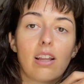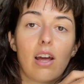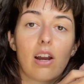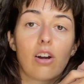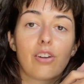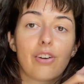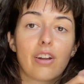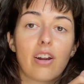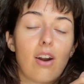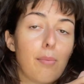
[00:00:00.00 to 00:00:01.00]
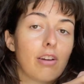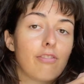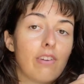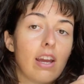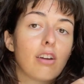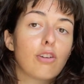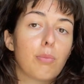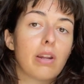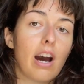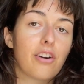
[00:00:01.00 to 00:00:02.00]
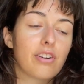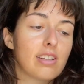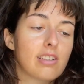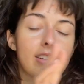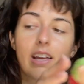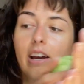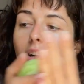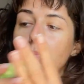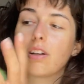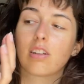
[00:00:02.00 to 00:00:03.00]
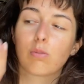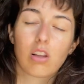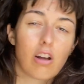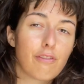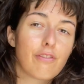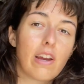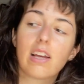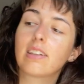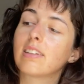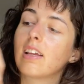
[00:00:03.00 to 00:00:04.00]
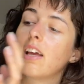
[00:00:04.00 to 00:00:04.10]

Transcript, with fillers: I got her a ceramic fake from an artist there because we love fakes